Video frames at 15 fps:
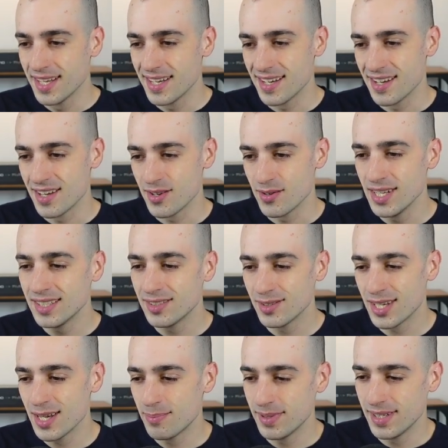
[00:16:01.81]
You need to
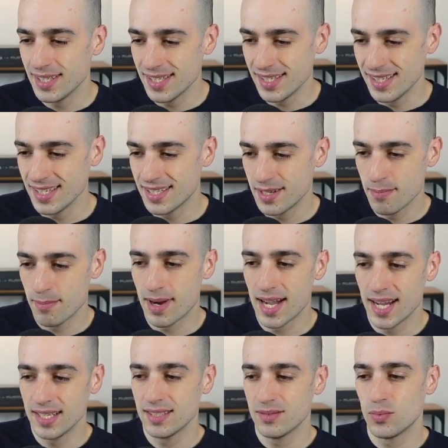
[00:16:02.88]
keep this in
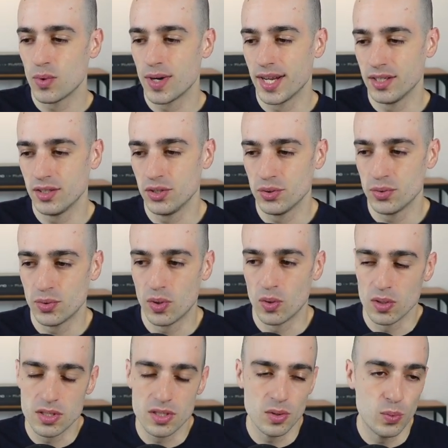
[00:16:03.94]
mind when you
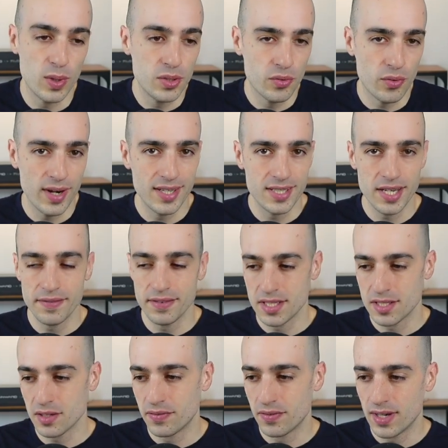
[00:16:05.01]
run
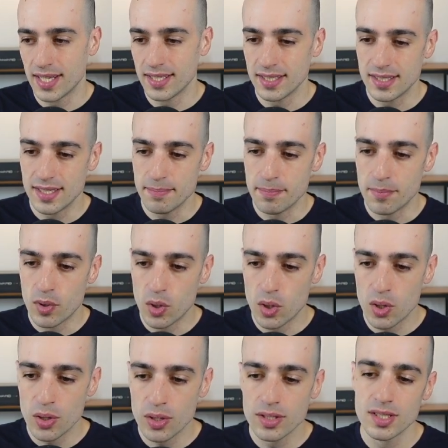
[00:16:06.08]
services offline, that the
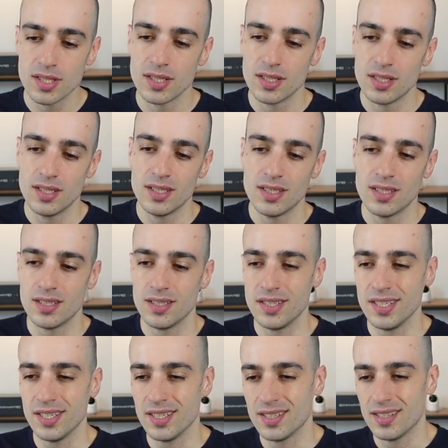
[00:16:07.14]
more
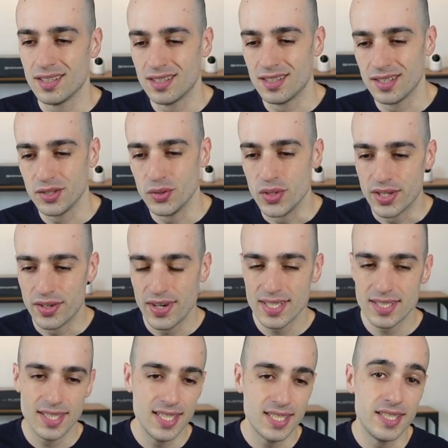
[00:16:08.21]
you
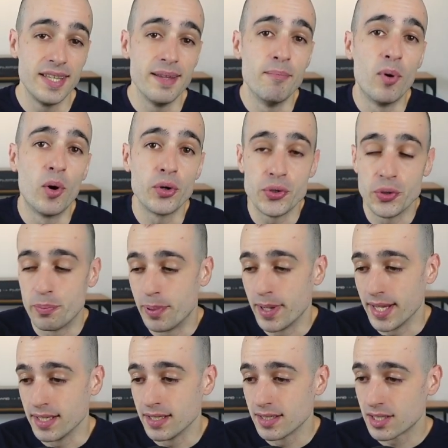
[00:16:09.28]
increase this, the more you
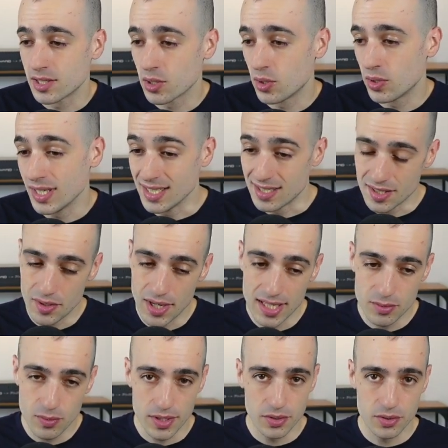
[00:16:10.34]
pay. So it's great
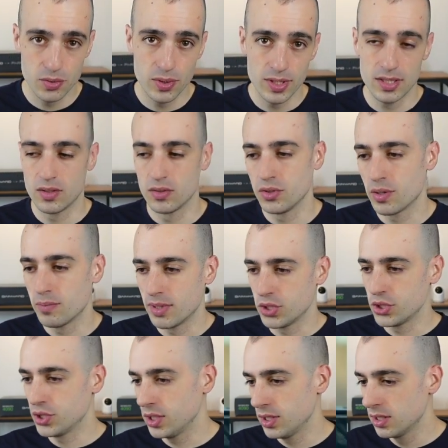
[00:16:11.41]
when you do it on your
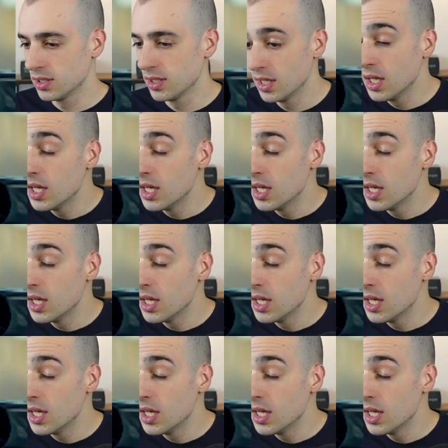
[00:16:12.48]
machine.